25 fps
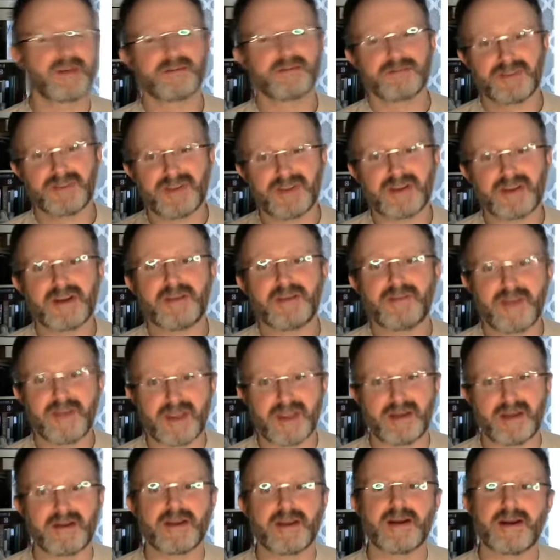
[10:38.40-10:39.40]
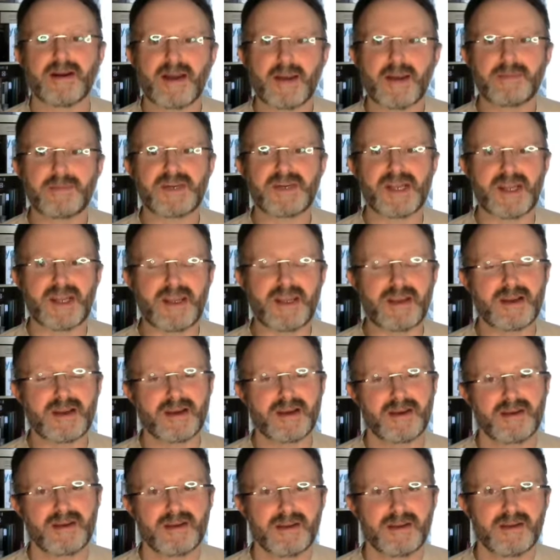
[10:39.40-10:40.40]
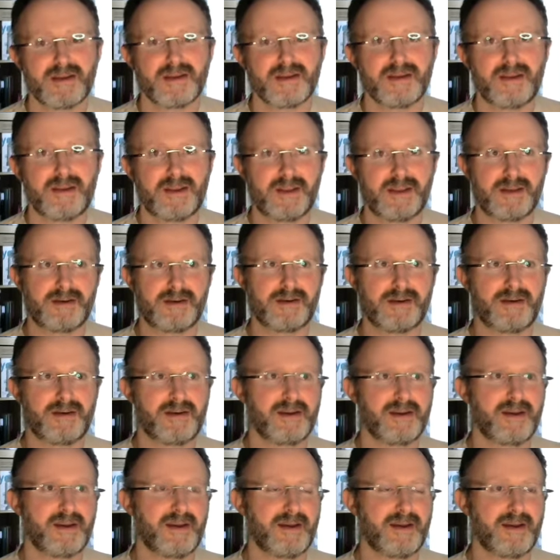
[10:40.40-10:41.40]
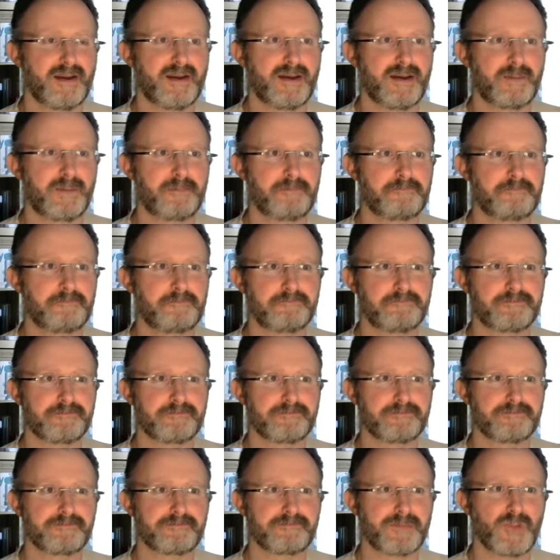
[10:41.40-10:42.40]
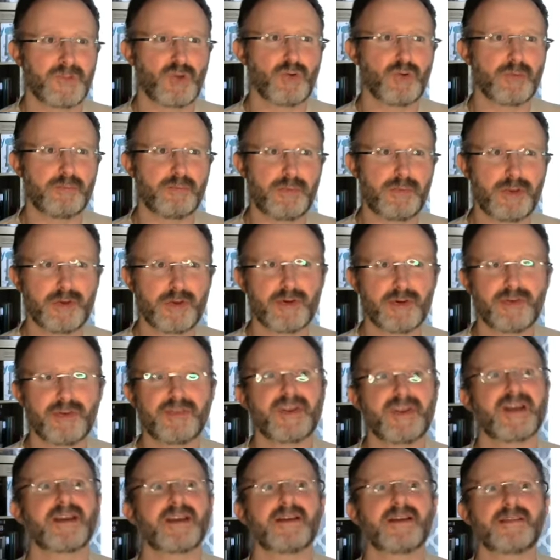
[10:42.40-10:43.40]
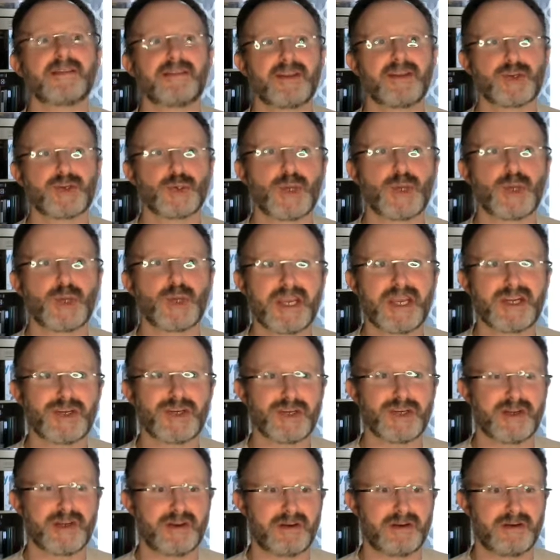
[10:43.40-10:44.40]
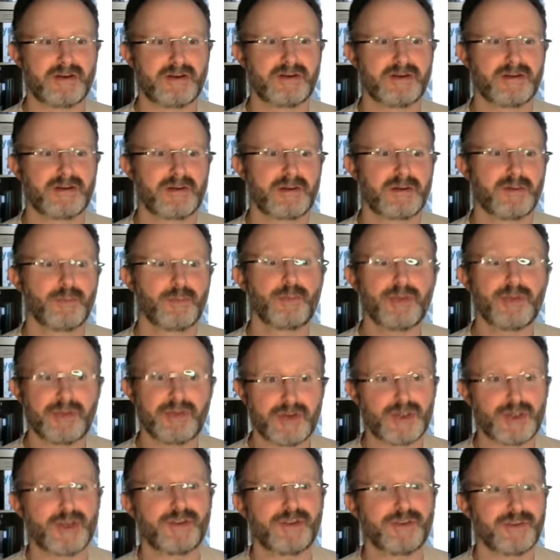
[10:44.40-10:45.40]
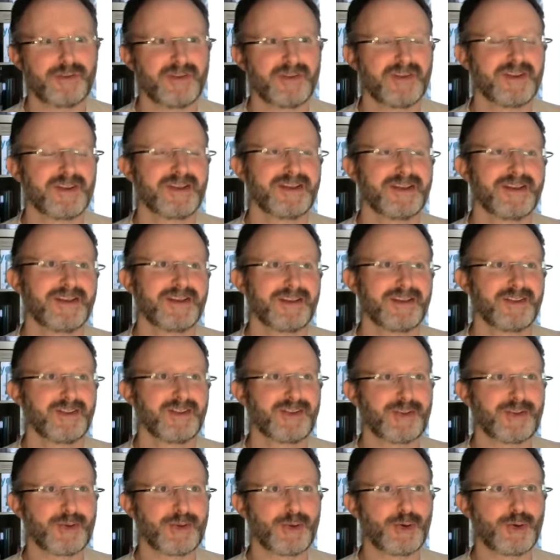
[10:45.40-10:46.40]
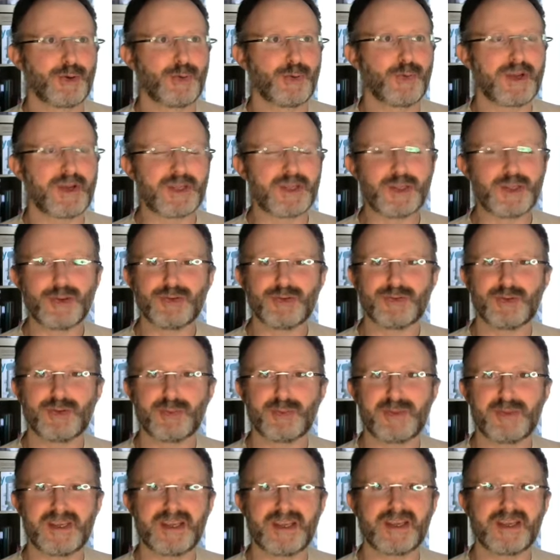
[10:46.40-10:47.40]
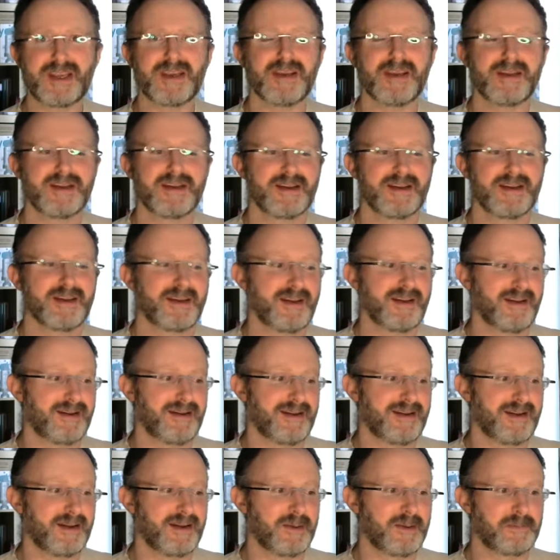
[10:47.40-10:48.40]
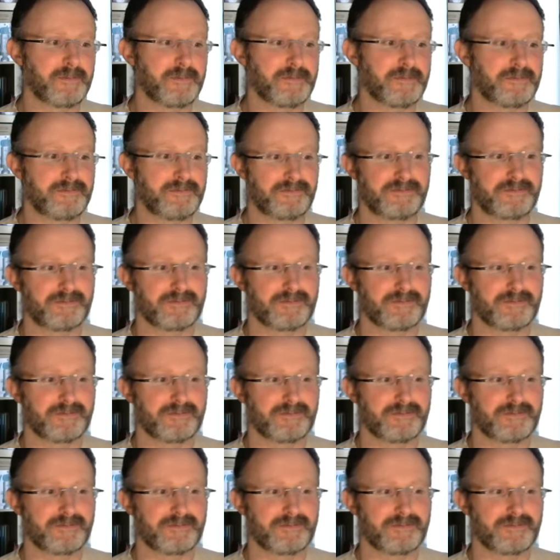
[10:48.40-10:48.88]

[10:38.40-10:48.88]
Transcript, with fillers: significant uptake in um, computer science education positions. So what used to be um,